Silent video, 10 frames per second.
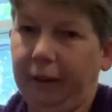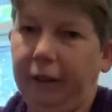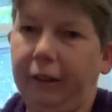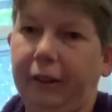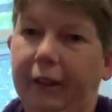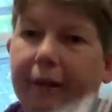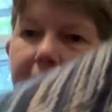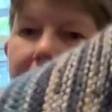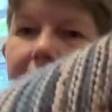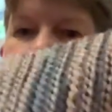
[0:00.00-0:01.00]
So I
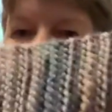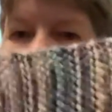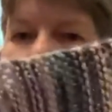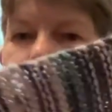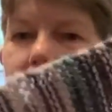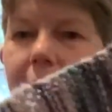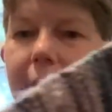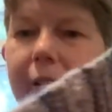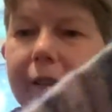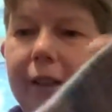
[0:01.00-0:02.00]
made some
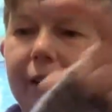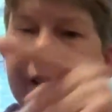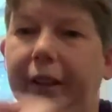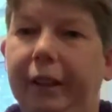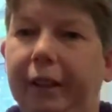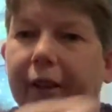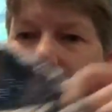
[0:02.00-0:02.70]
progress on here